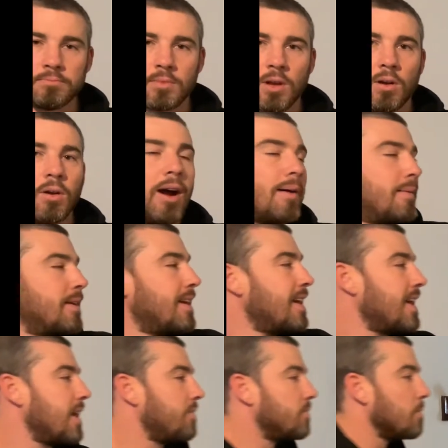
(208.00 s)
All right,
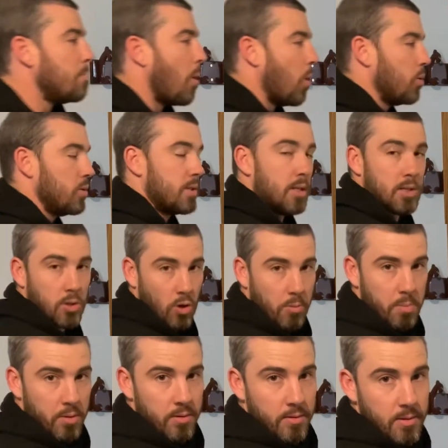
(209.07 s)
if the post is
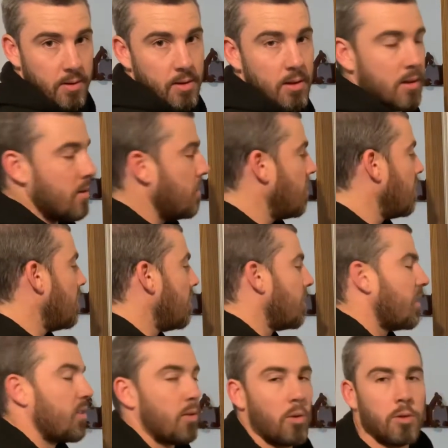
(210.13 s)
open,
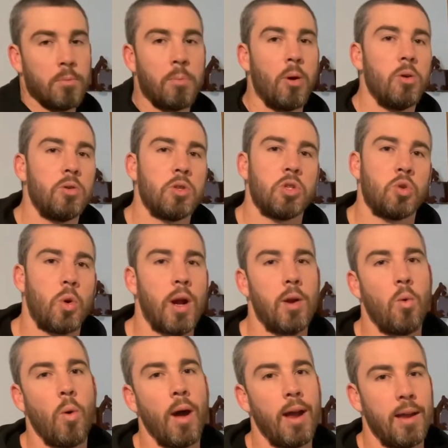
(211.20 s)
throw the post straight
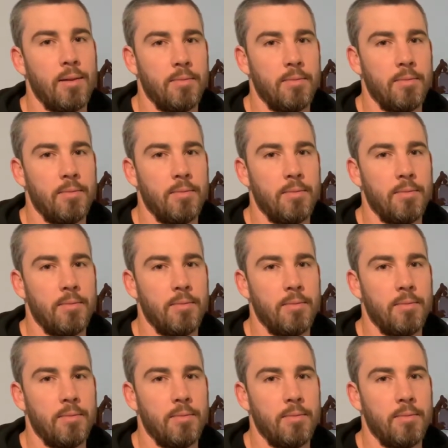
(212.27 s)
away.